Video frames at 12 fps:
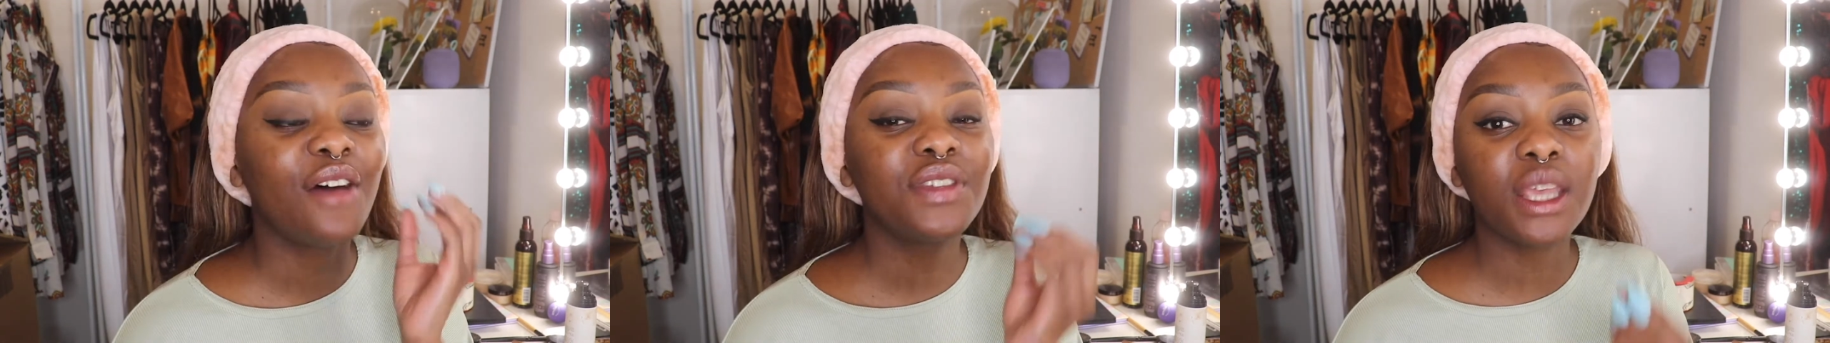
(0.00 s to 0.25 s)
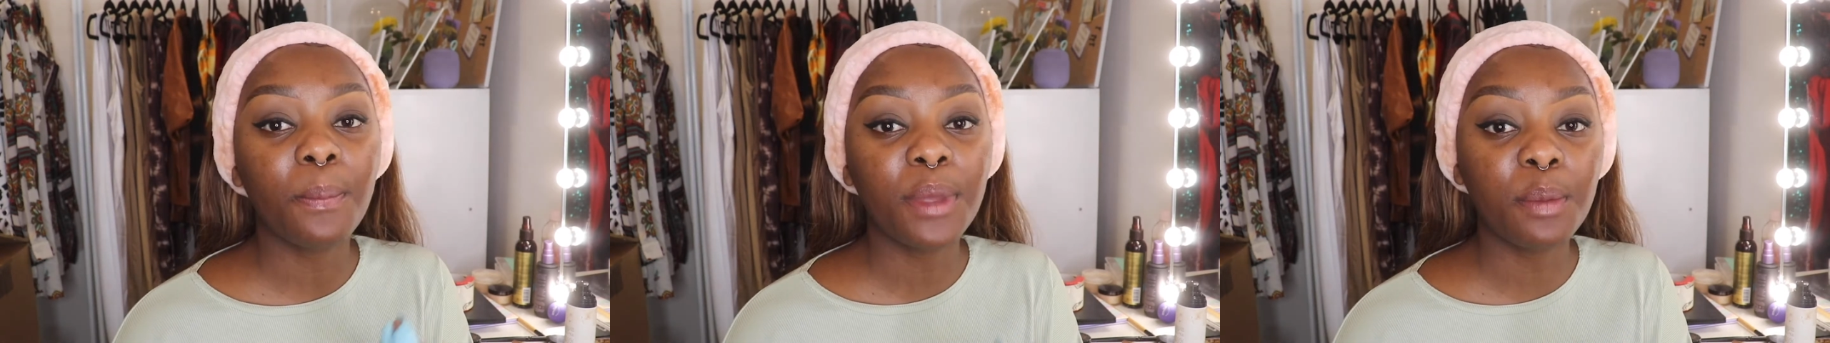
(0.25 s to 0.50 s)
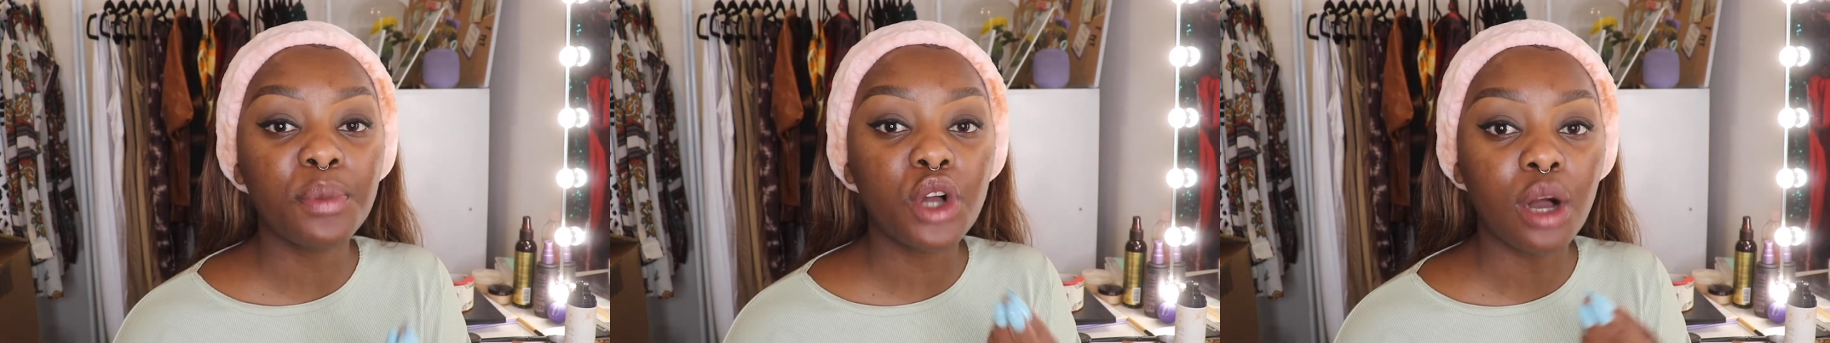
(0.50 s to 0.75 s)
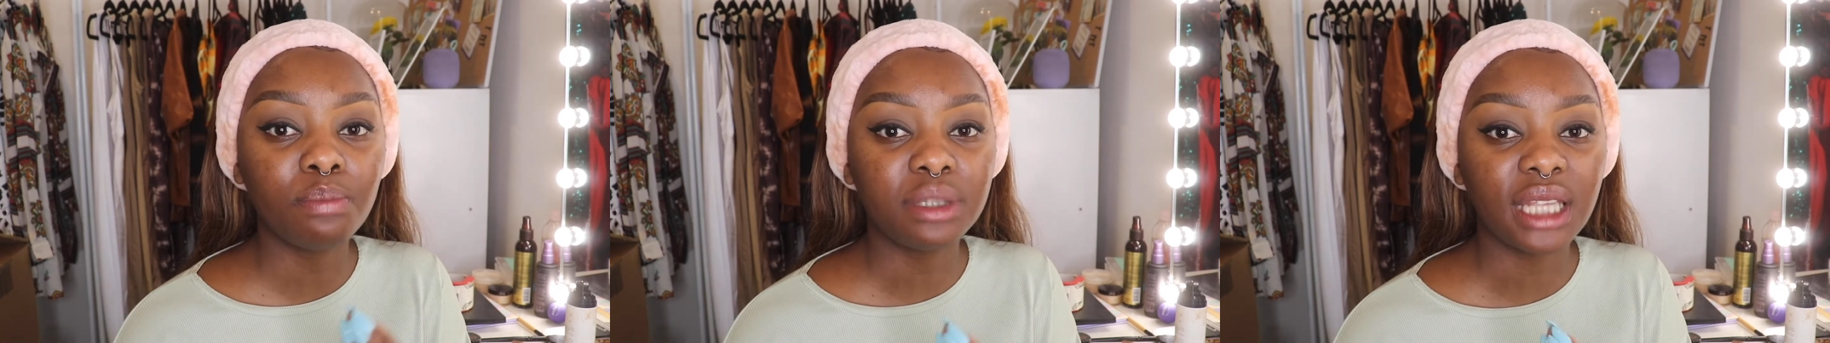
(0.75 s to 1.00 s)
I've seen people
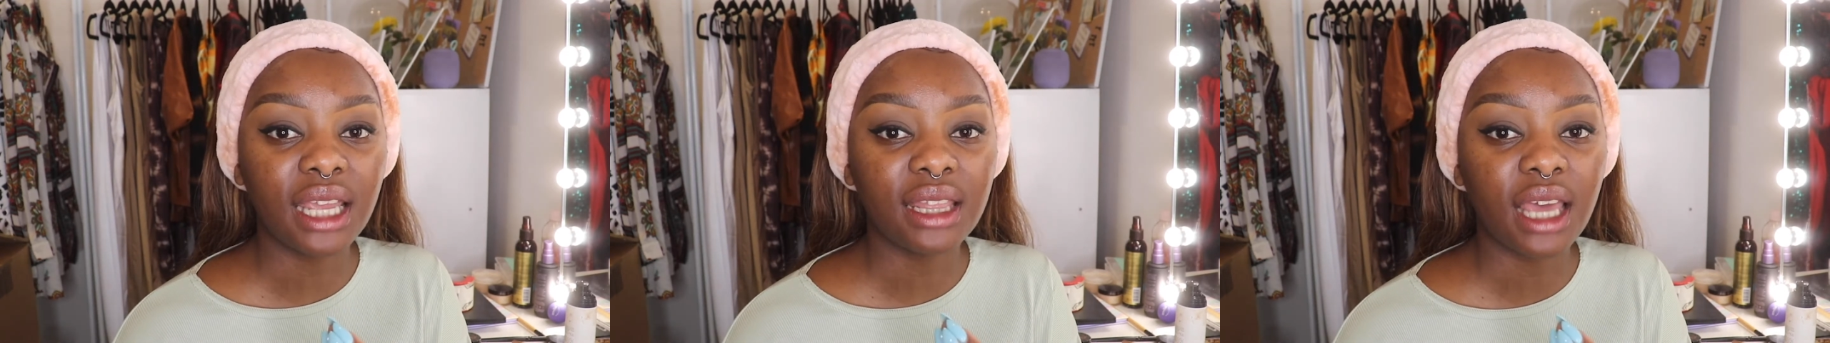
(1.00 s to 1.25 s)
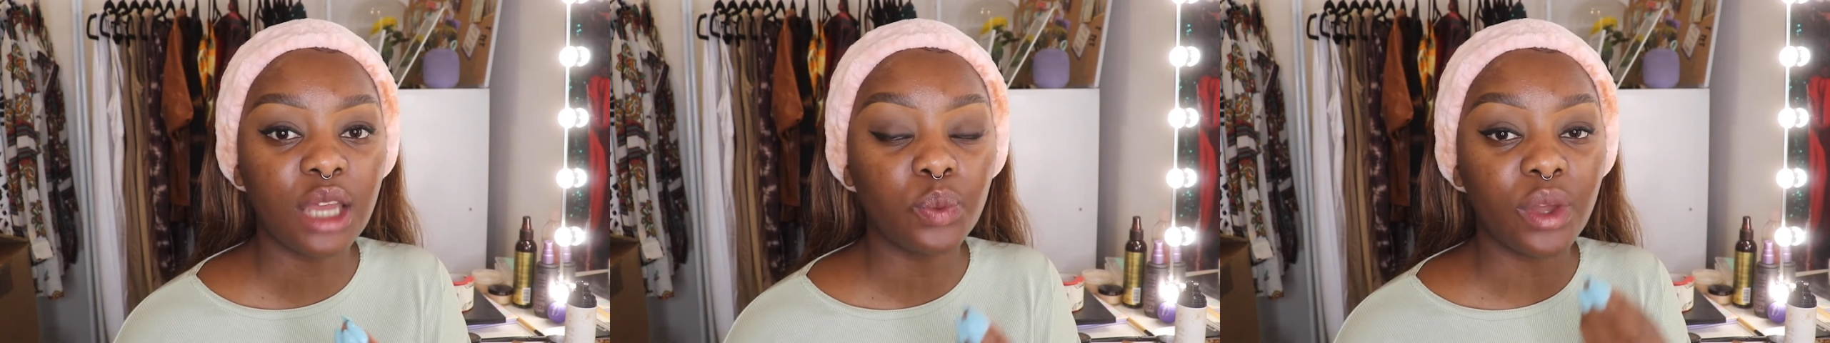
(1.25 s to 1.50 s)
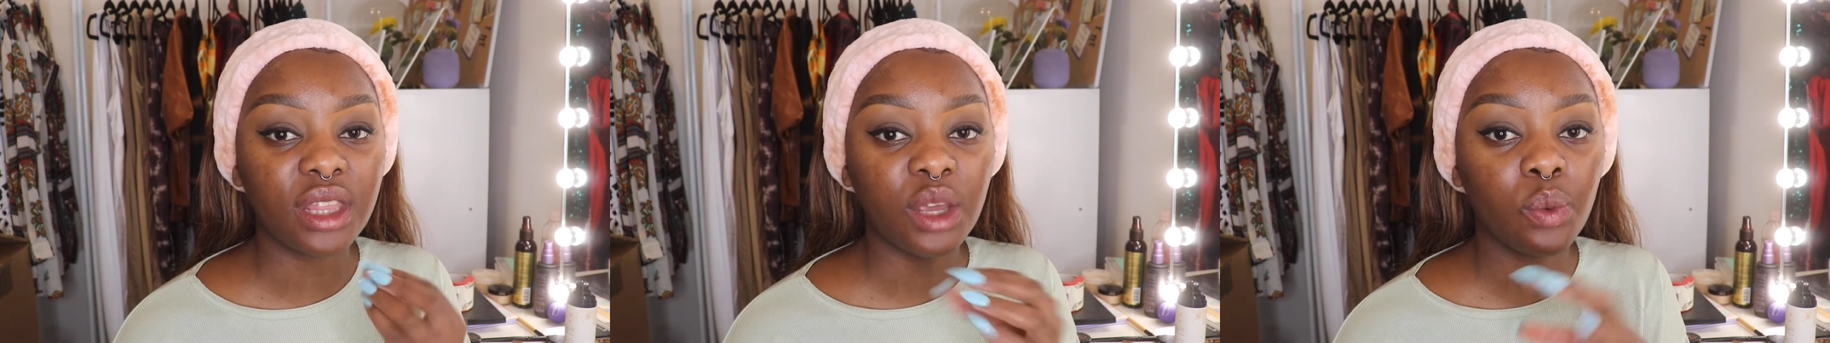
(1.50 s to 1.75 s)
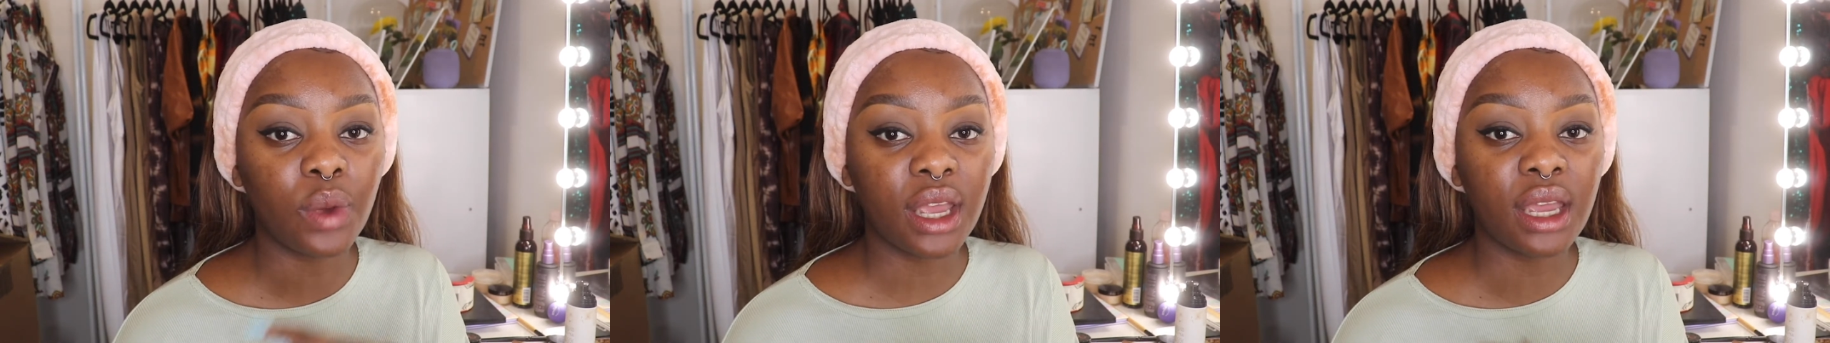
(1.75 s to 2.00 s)
complain that when
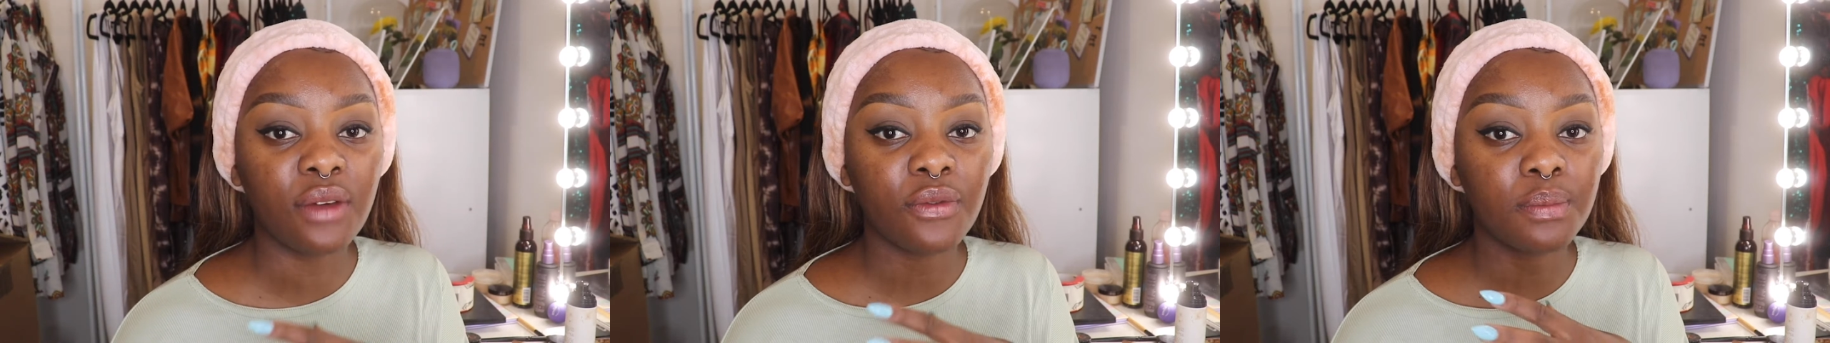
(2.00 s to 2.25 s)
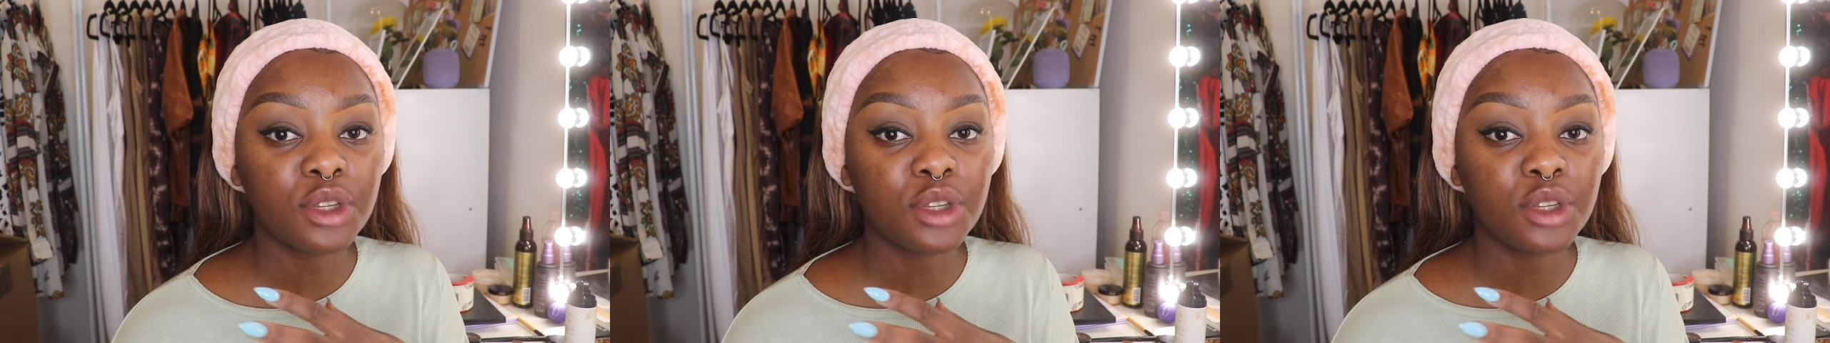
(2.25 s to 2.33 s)
they wear